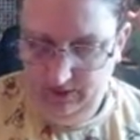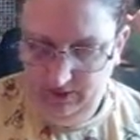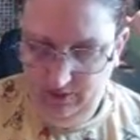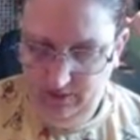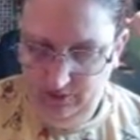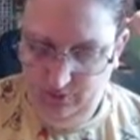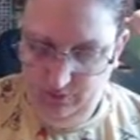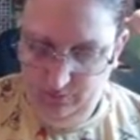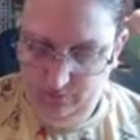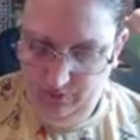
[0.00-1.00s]
So
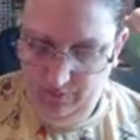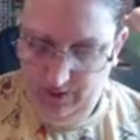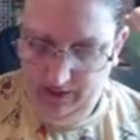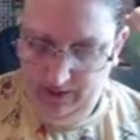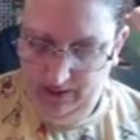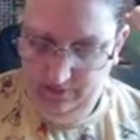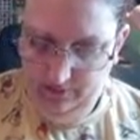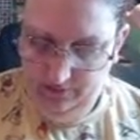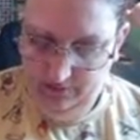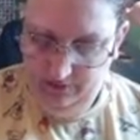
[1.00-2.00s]
we're making
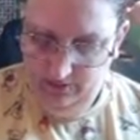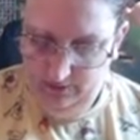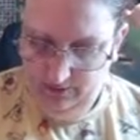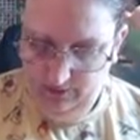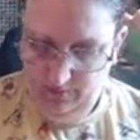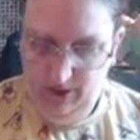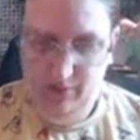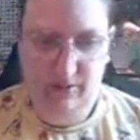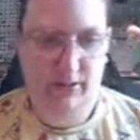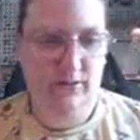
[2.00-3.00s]
the bunny
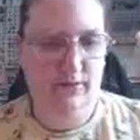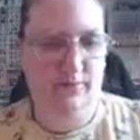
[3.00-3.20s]
butt.